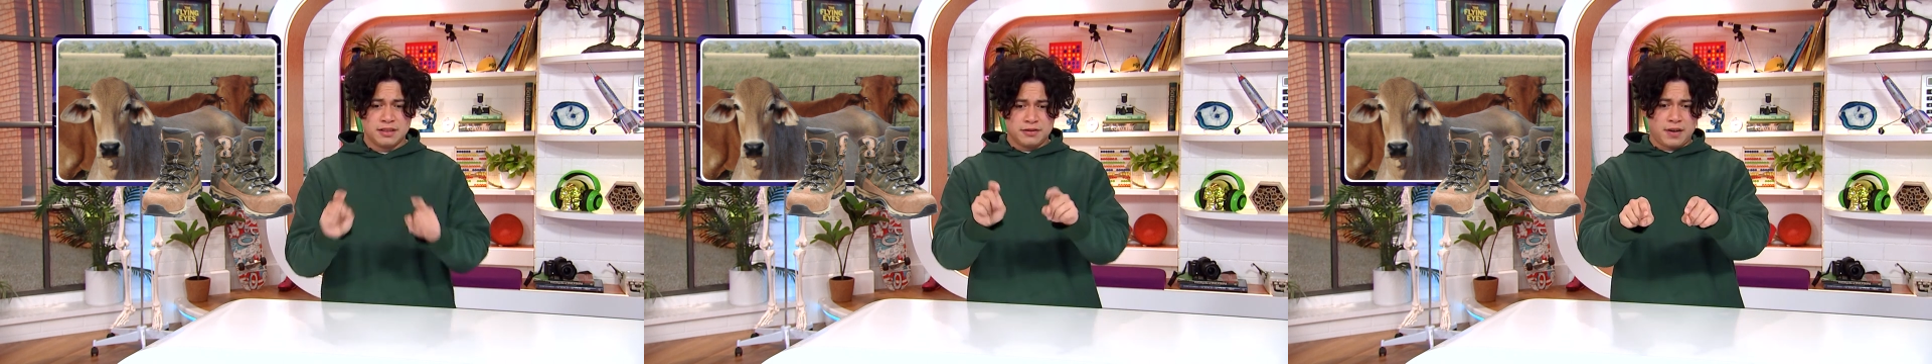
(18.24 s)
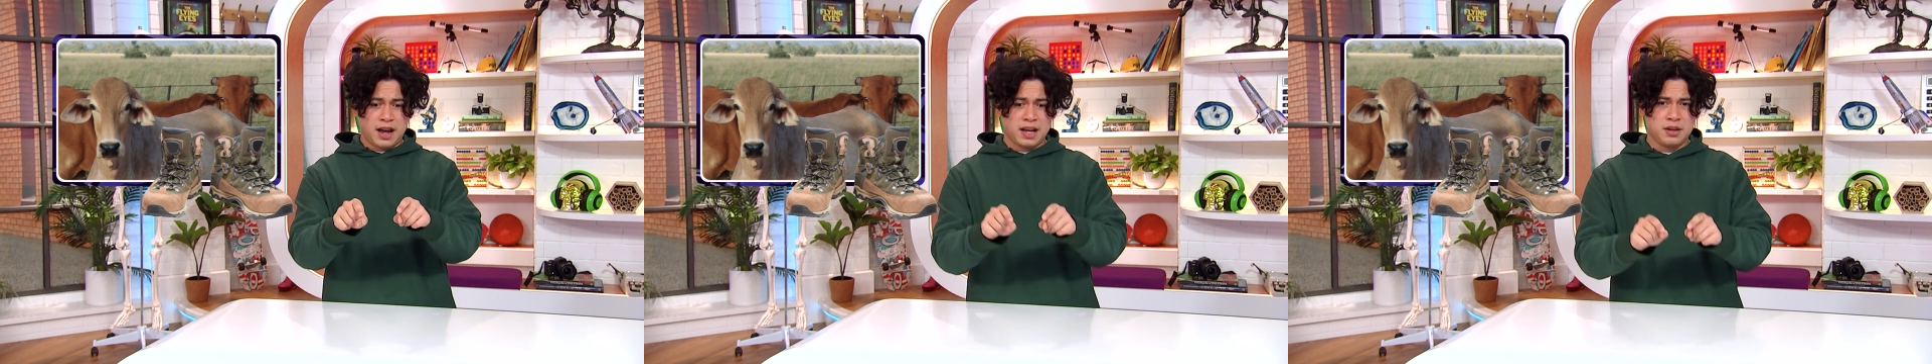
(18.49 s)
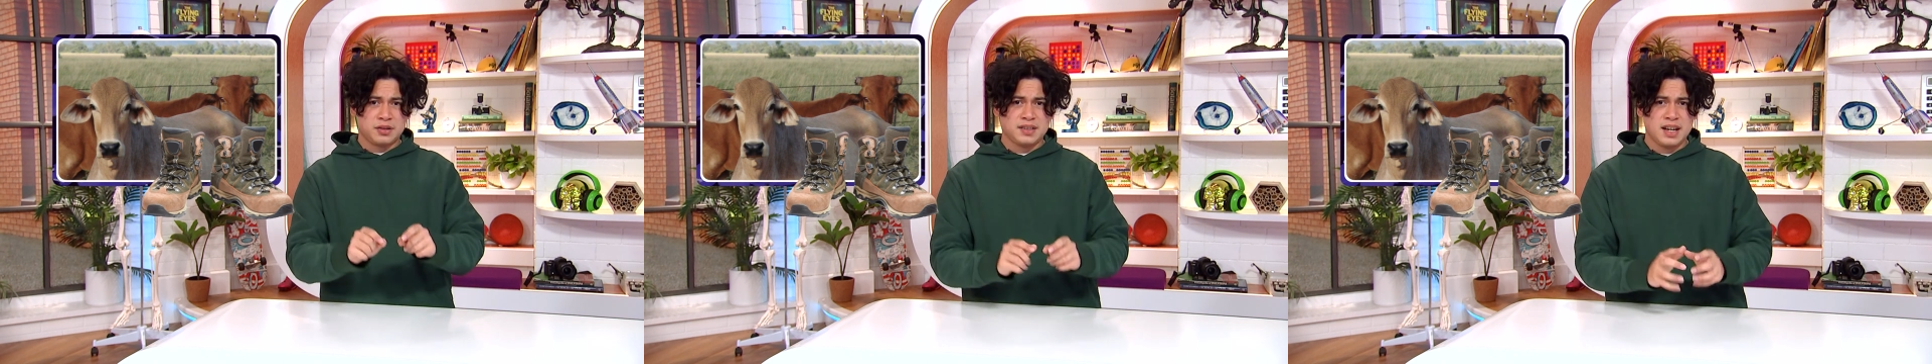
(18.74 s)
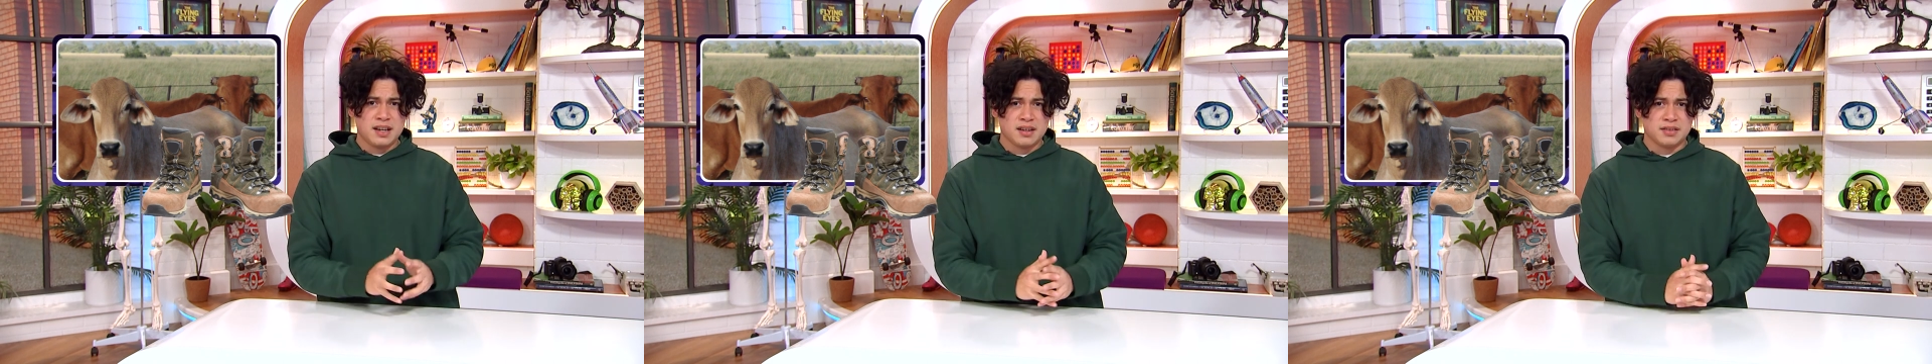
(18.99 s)
via your
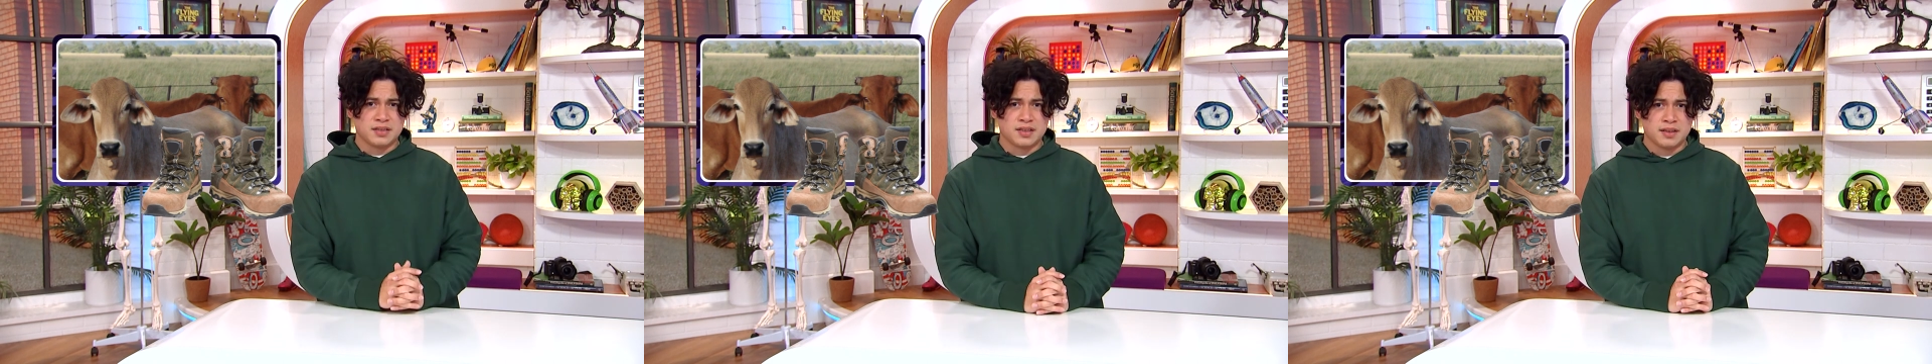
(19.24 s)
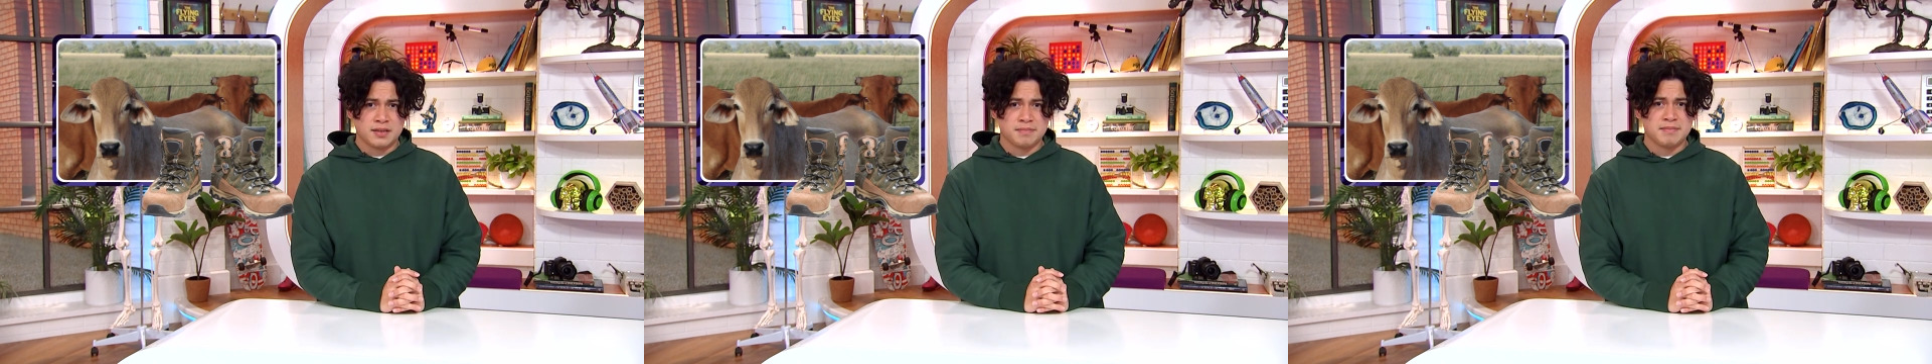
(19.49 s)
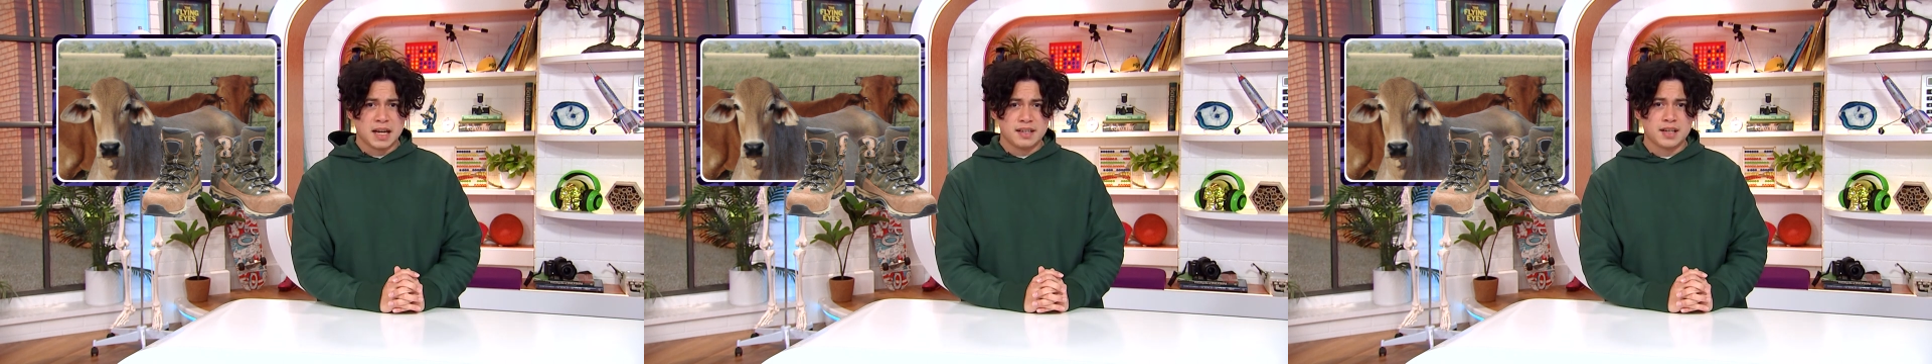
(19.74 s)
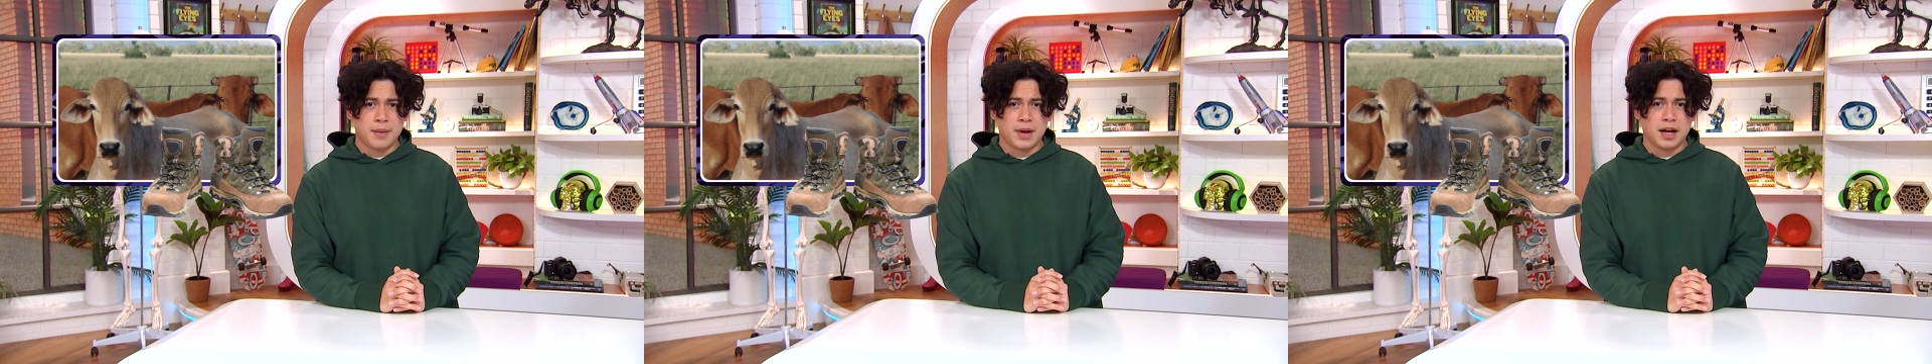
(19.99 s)
sneakers.
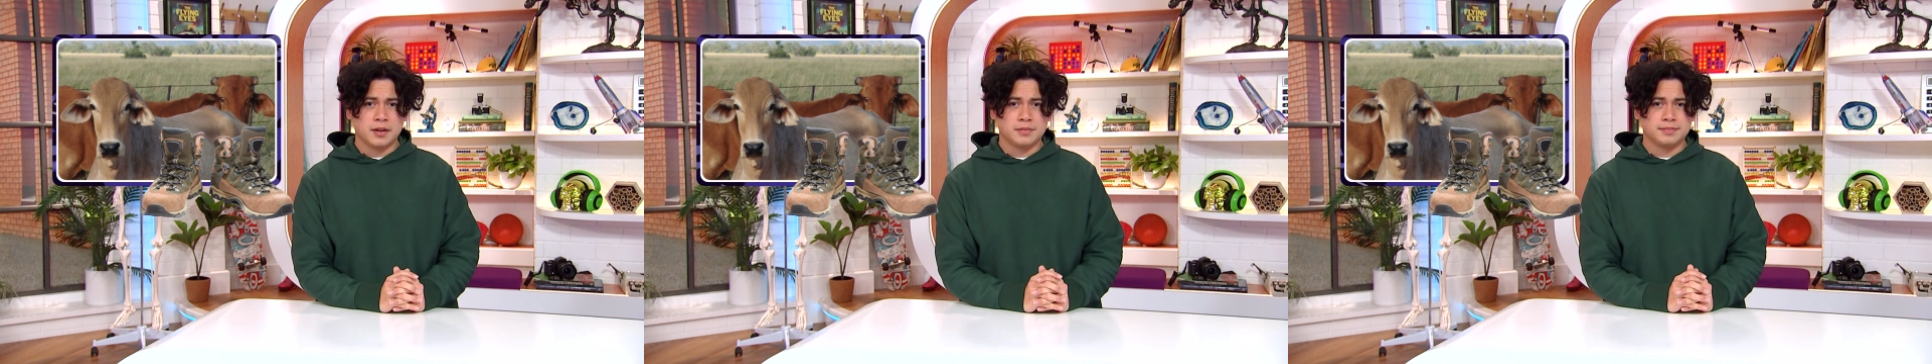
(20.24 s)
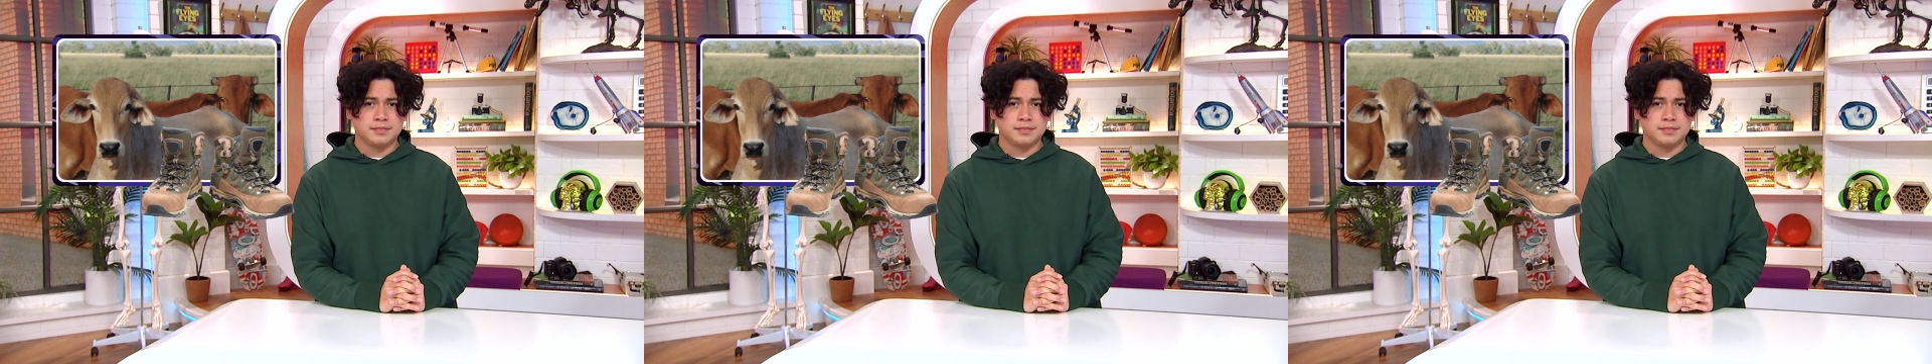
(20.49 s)
Here's Amal.